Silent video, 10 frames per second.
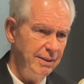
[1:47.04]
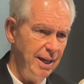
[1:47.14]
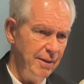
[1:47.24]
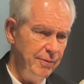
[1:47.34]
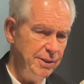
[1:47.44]

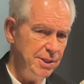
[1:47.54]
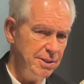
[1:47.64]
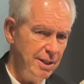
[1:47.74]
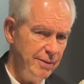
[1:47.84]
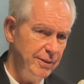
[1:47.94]
Yeah,
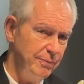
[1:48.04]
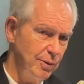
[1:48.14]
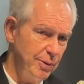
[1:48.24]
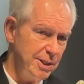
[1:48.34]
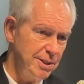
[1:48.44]
57,
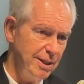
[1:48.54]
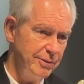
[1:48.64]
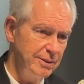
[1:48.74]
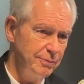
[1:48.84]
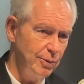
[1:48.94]

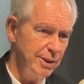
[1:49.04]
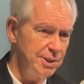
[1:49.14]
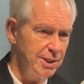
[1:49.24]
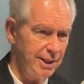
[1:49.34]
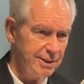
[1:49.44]
47, and
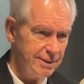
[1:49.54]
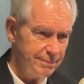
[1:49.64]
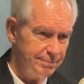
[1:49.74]
46.